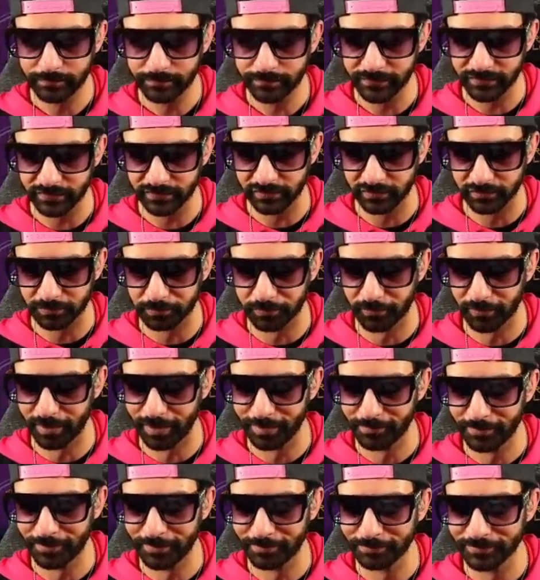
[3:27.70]
This is
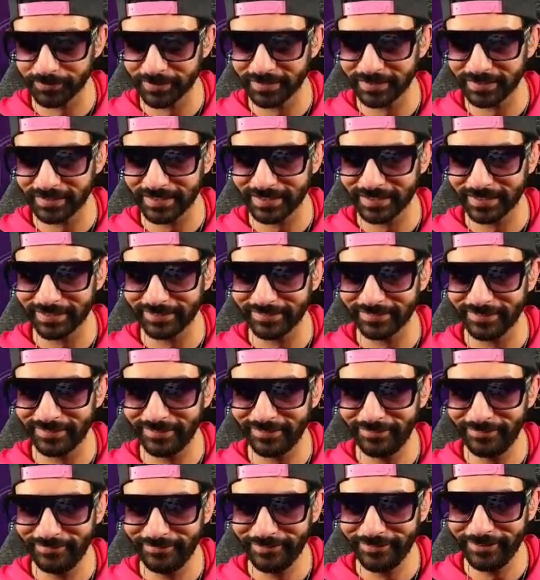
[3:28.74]
probably the end.
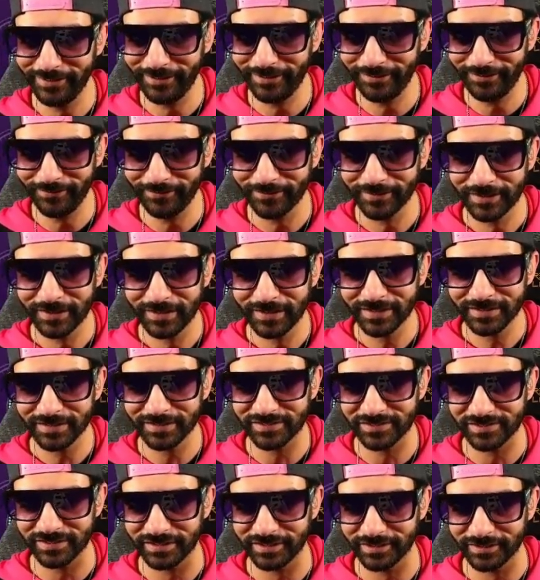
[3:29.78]
Oh no!
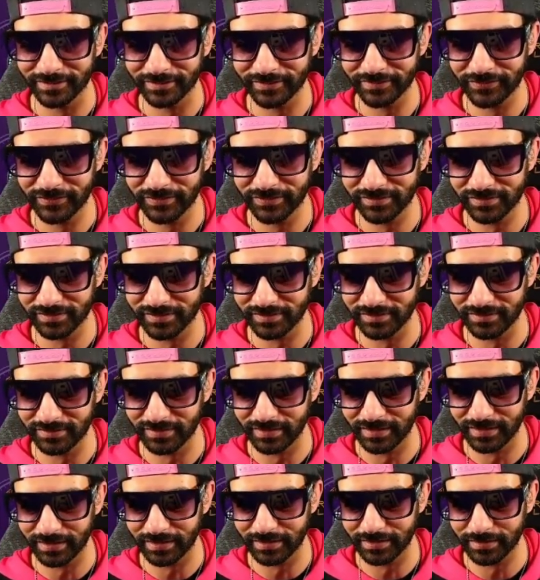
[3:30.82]
Declares it the end. Take.